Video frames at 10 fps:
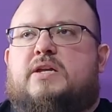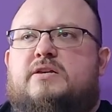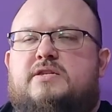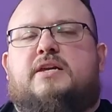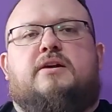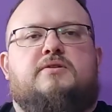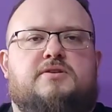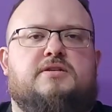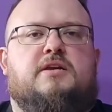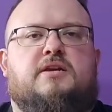
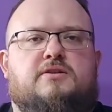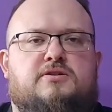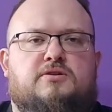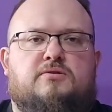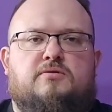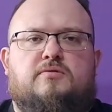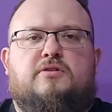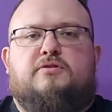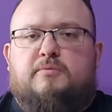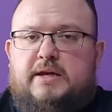skills into
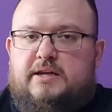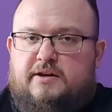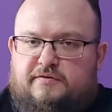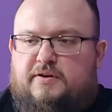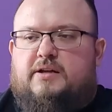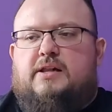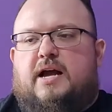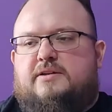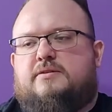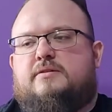3 different
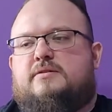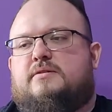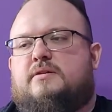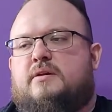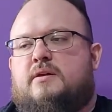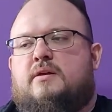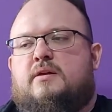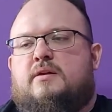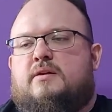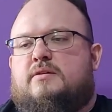classes.
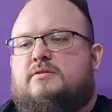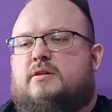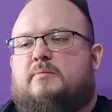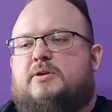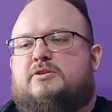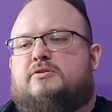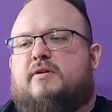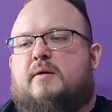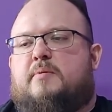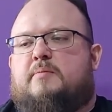So let me just
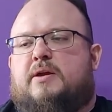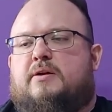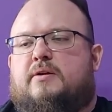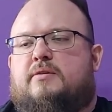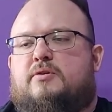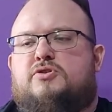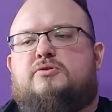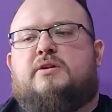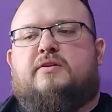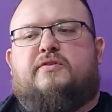grab them here. Those
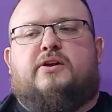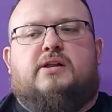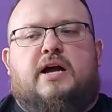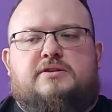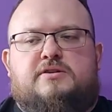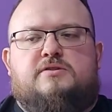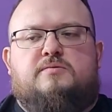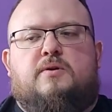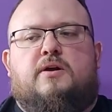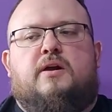3 different classes
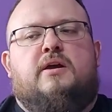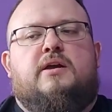were